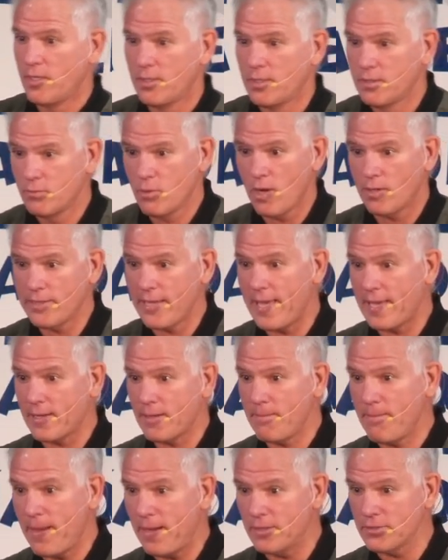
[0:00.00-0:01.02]
Well, he had
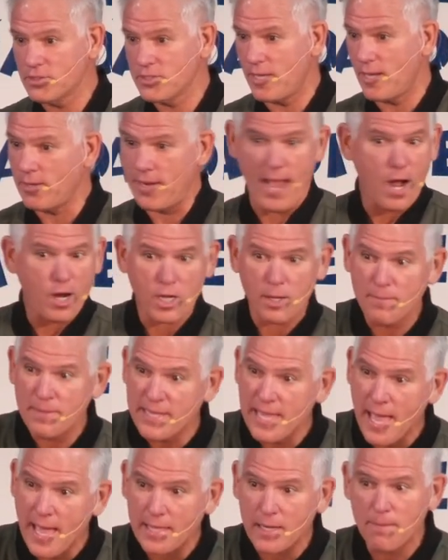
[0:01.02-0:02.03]
a meltdown. How come
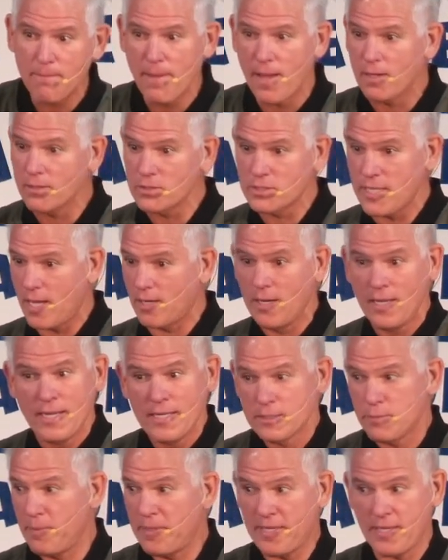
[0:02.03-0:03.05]
he had a meltdown?
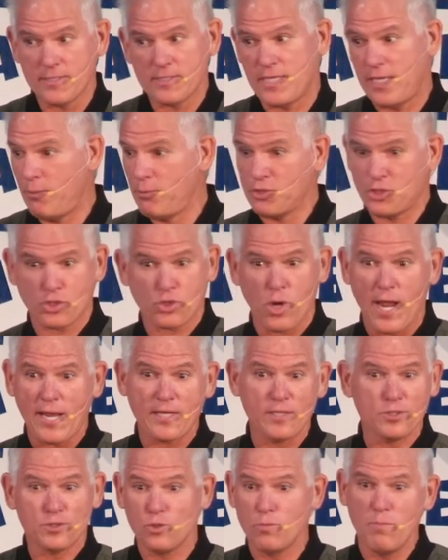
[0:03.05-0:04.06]
It's because he was
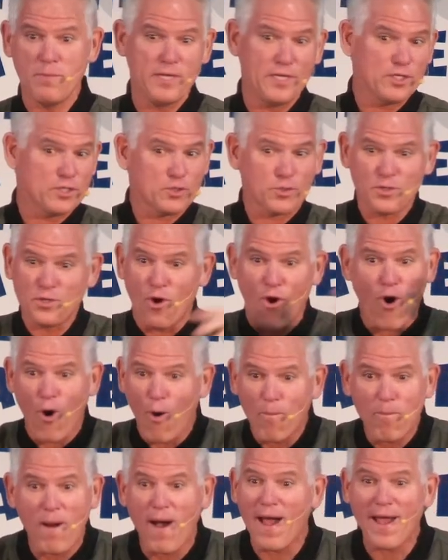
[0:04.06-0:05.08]
trying to do ministry
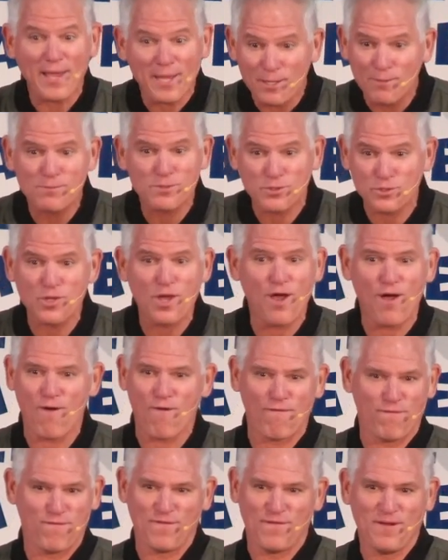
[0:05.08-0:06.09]
all by
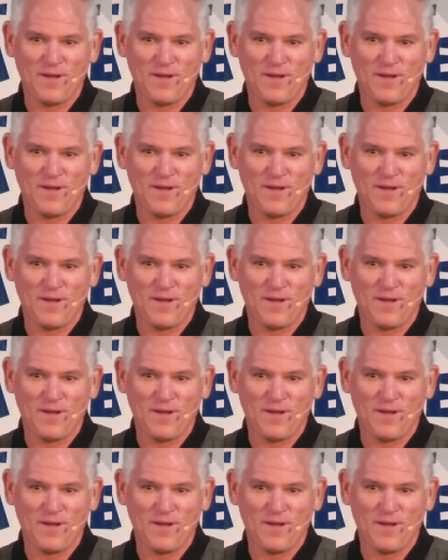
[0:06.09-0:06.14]
himself.